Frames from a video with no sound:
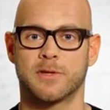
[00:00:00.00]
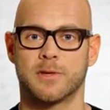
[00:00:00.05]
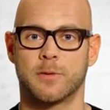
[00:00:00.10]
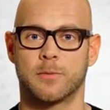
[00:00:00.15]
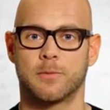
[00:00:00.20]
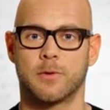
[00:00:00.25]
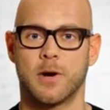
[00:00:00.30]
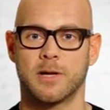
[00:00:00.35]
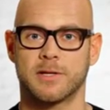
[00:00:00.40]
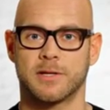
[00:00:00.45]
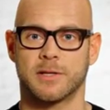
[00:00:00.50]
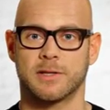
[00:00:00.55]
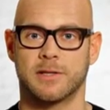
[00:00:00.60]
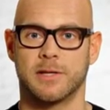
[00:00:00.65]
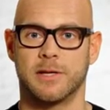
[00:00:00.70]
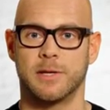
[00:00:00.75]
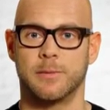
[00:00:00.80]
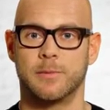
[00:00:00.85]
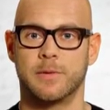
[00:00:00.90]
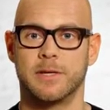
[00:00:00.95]
of the project
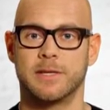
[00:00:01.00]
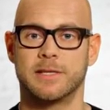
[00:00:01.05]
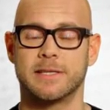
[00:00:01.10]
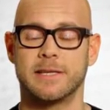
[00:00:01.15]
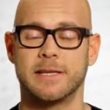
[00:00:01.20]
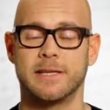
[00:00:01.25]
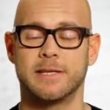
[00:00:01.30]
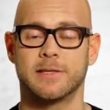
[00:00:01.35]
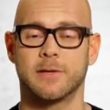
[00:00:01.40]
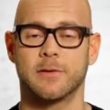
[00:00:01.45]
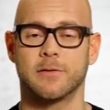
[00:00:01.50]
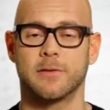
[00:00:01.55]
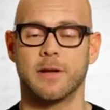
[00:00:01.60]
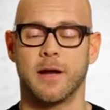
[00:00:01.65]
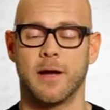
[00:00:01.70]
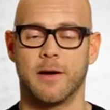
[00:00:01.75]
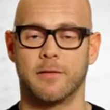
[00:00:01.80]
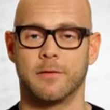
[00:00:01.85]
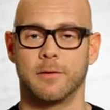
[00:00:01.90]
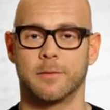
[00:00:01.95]
team is easier
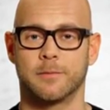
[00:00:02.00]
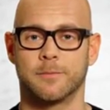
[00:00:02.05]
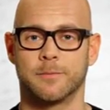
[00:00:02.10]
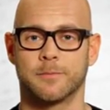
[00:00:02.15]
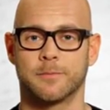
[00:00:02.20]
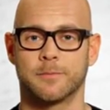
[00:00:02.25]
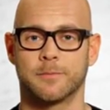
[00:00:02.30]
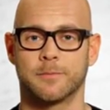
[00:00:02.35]
than ever.